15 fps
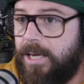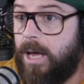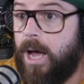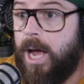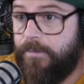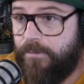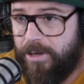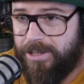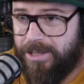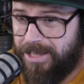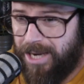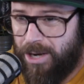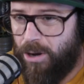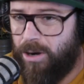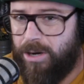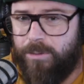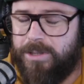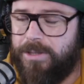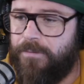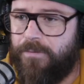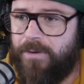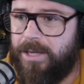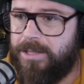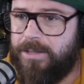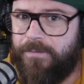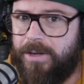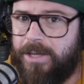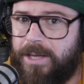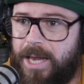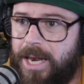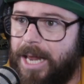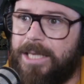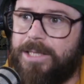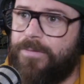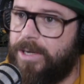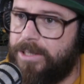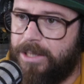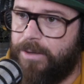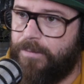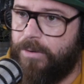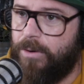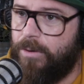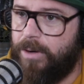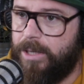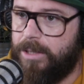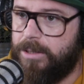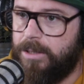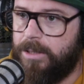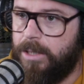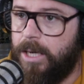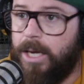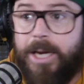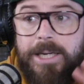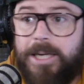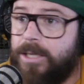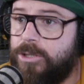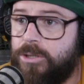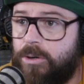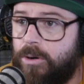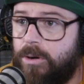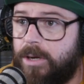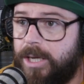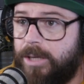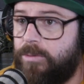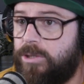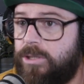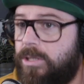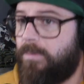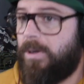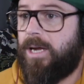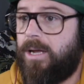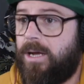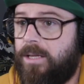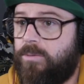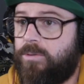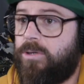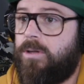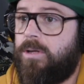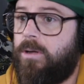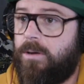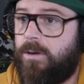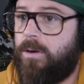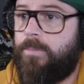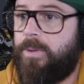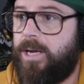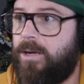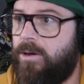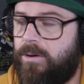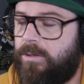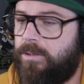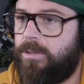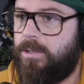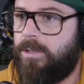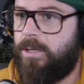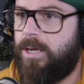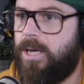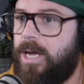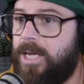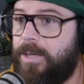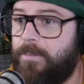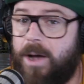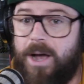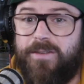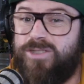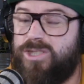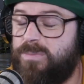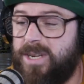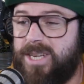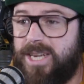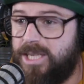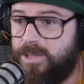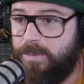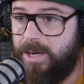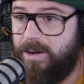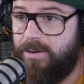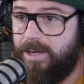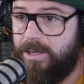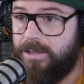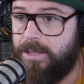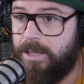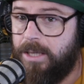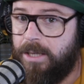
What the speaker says: Like Francis Ngannou was in the last Fast and the Furious. He didn't talk. He was just a bad guy that was on a big gun. And it might have just been an experience.